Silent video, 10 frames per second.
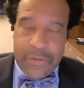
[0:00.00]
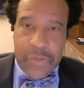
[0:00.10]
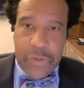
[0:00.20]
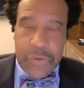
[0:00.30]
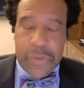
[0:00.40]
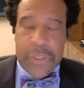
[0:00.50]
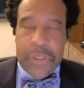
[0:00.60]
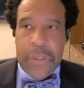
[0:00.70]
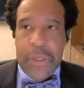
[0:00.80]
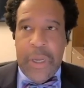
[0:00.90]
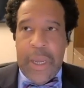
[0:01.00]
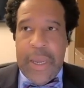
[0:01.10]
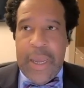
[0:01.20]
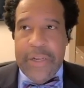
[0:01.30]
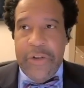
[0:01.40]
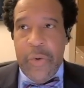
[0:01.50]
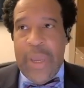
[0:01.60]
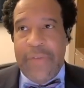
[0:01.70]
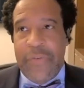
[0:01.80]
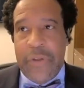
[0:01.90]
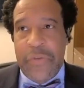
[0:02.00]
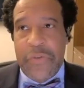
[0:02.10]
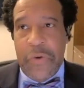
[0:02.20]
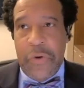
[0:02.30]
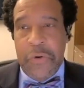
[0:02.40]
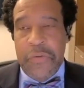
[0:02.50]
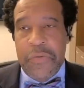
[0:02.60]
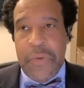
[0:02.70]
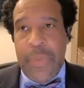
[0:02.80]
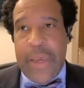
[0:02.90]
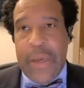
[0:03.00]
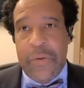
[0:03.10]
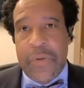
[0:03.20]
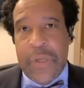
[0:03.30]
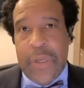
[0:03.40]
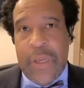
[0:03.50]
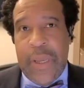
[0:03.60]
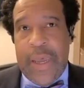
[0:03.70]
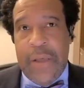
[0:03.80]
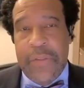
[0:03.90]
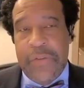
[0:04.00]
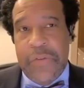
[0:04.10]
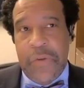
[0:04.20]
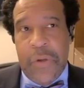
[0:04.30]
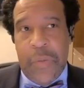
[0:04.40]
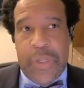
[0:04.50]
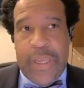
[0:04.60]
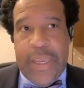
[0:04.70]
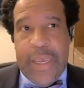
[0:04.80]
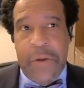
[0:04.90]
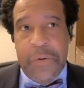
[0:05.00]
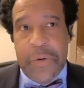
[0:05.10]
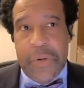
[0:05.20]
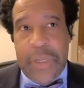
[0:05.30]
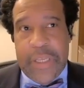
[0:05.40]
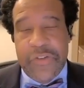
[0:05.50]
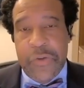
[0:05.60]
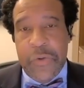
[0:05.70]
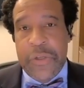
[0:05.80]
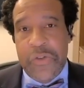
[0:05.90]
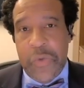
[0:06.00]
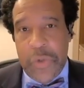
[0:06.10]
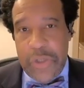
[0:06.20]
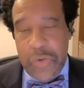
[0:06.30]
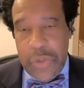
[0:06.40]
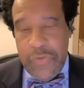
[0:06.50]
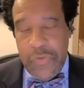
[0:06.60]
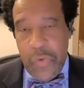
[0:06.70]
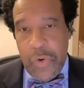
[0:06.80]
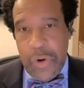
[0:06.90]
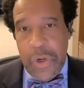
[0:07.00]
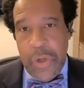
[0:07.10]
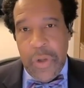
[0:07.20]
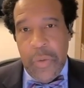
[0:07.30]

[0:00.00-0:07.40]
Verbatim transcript: So uh, I do have concerns about how this is going to play out as soon as 2024,